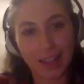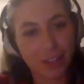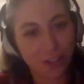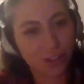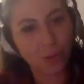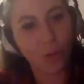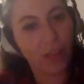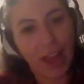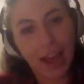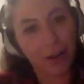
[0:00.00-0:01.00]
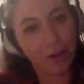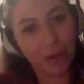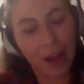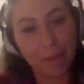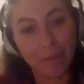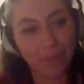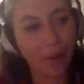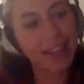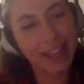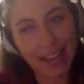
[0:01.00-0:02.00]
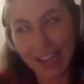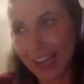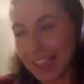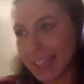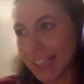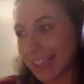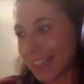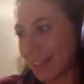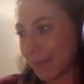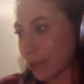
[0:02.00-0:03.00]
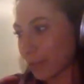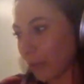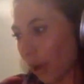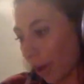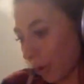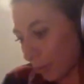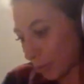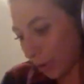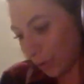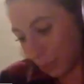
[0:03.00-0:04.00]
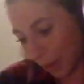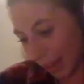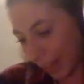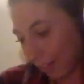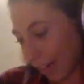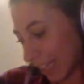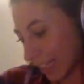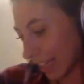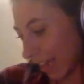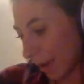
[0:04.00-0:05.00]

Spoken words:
they just sort that out? But I get it. It's the most reliable software there is.